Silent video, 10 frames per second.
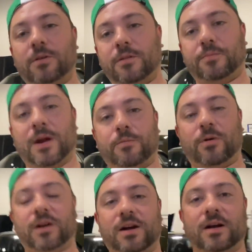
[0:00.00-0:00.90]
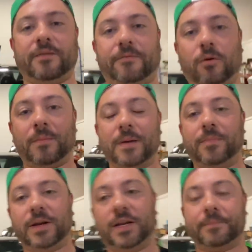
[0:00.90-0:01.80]
all the prep work on it for my
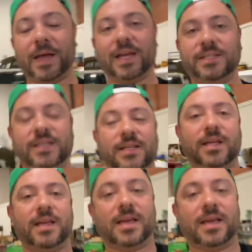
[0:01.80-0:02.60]
buddy to paint it.